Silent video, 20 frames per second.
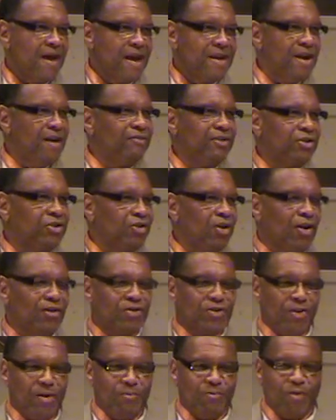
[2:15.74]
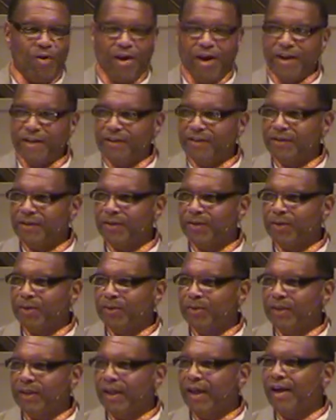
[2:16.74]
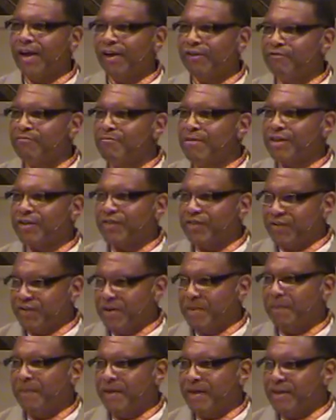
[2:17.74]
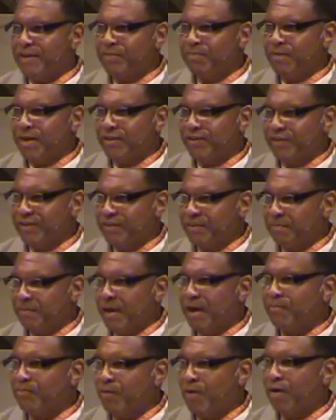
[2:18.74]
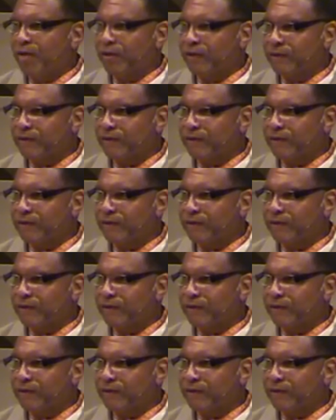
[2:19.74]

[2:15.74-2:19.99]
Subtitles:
I never saw someone who loved Mississippi as much as Pop Wallace.